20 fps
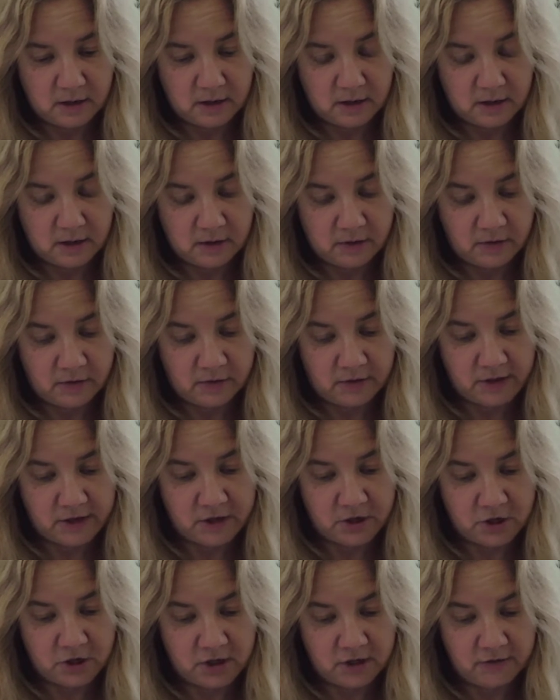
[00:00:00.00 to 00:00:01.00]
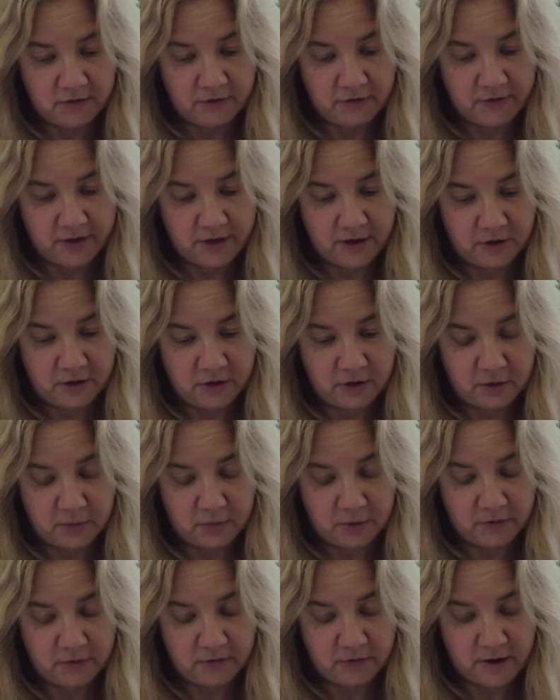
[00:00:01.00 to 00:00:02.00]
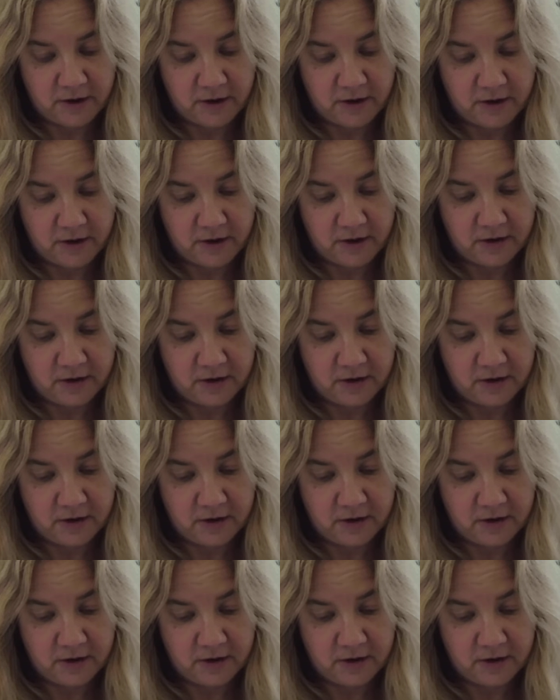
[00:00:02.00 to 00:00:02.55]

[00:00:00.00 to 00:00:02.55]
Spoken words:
if the relationship fails to provide.